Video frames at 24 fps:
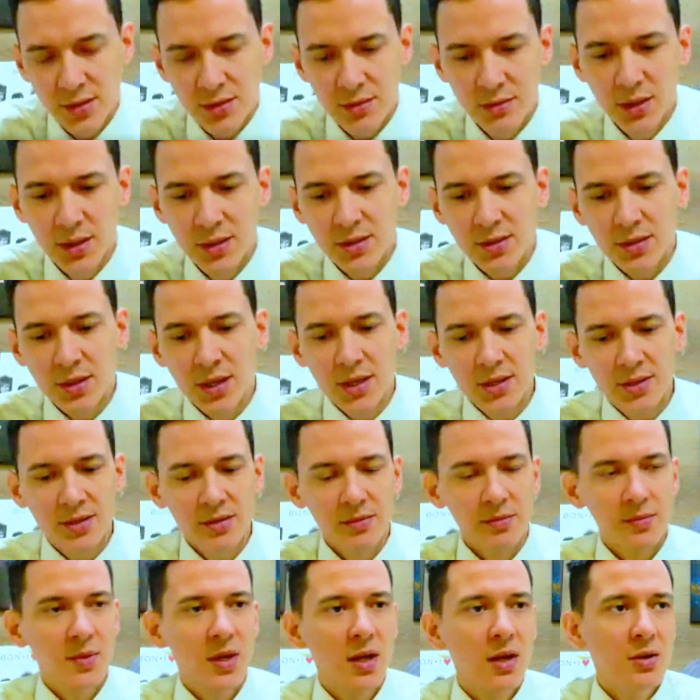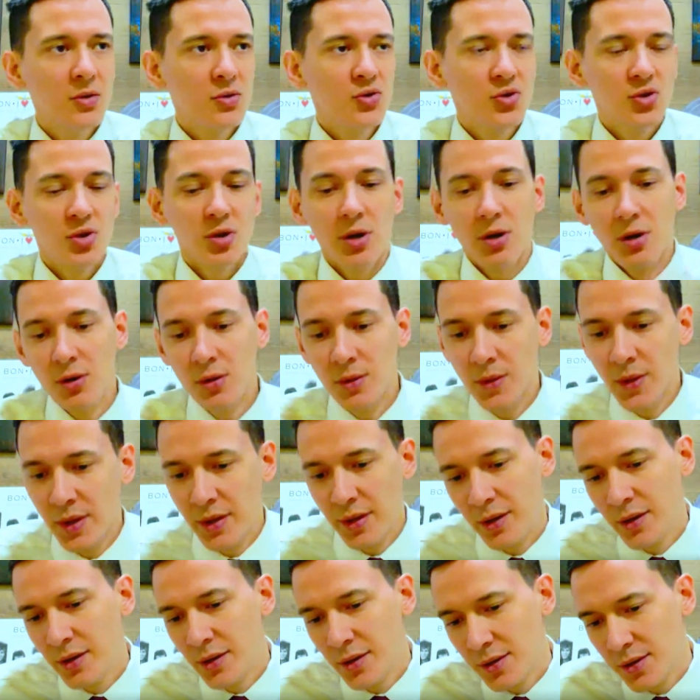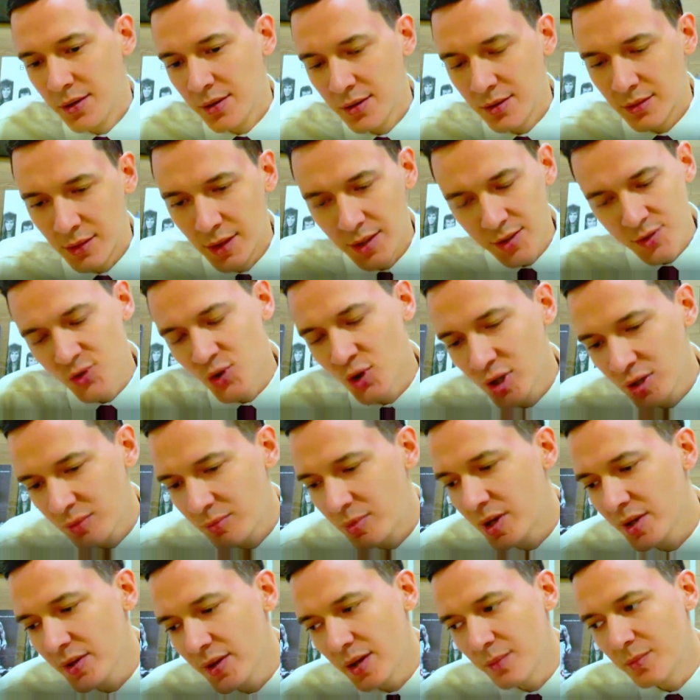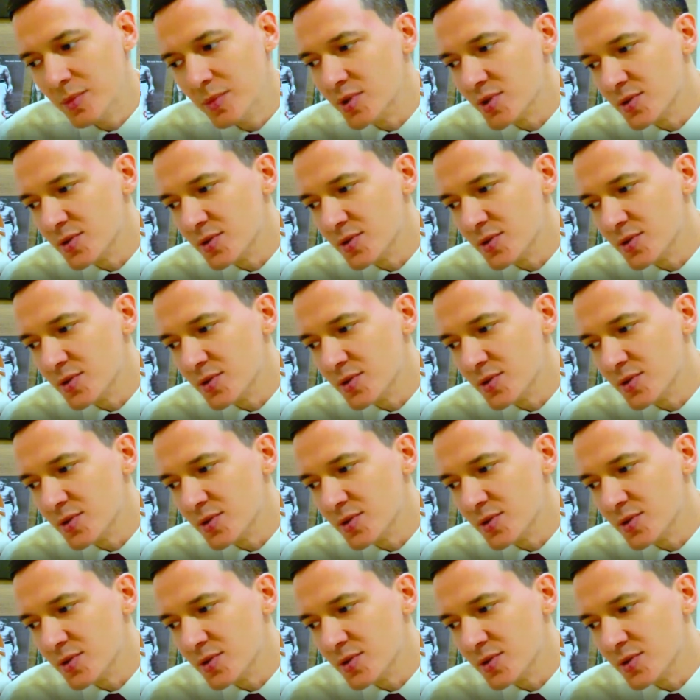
That's awesome. So let's talk about numbers,